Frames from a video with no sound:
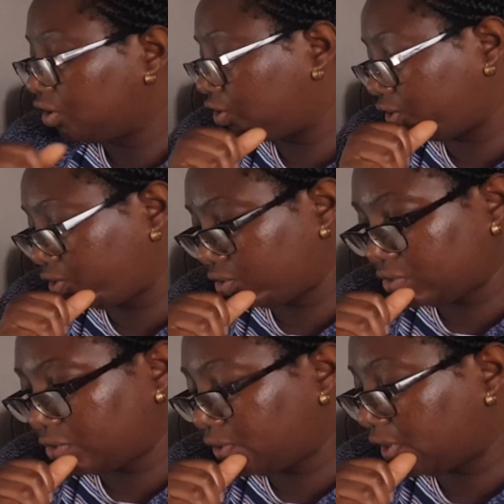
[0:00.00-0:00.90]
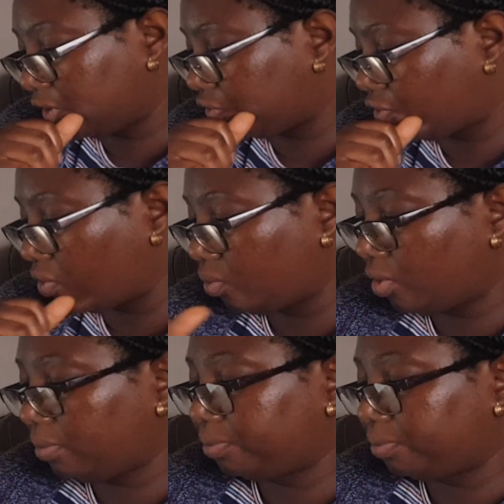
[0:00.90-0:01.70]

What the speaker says: tissues, or organs from one